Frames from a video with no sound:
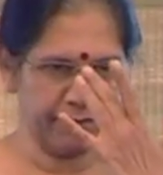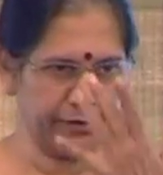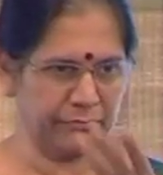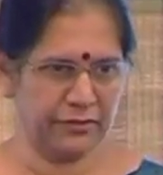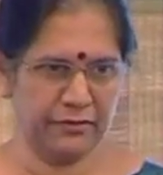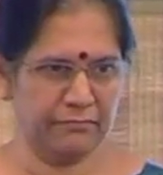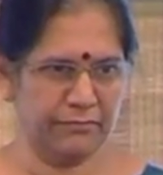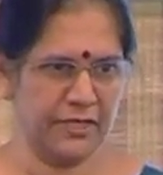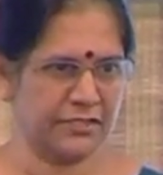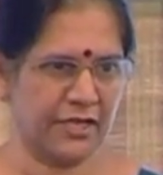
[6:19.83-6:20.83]
maybe
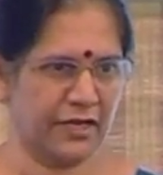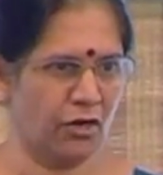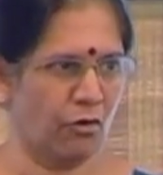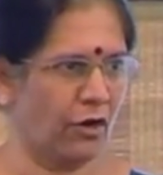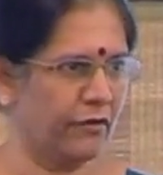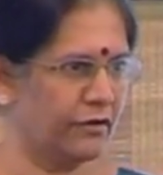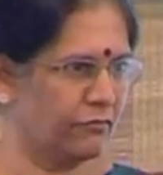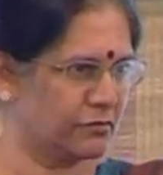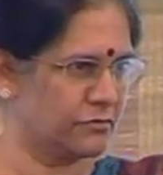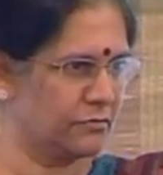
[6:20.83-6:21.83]
BSNL or whatever
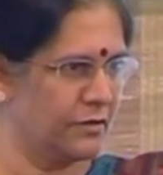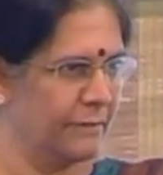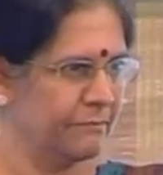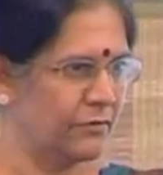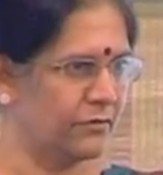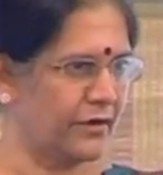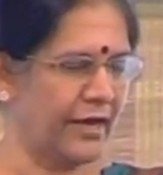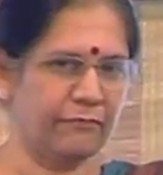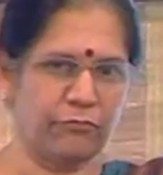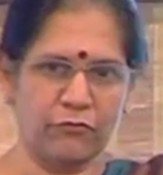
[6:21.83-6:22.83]
was,
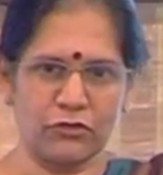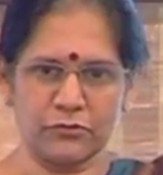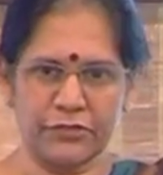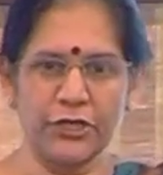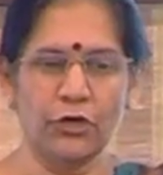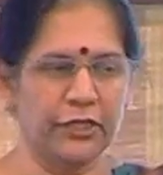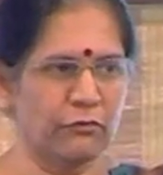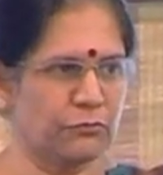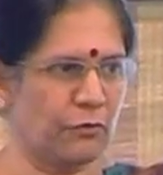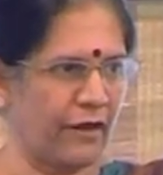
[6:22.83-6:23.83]
right? Was the DOT
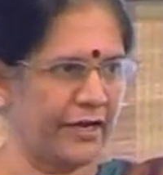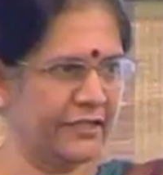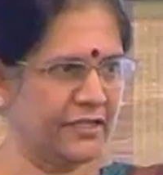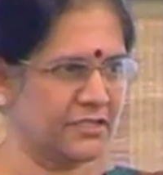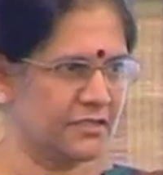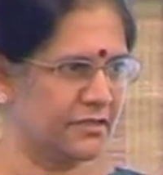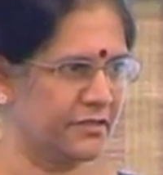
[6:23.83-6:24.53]
was providing this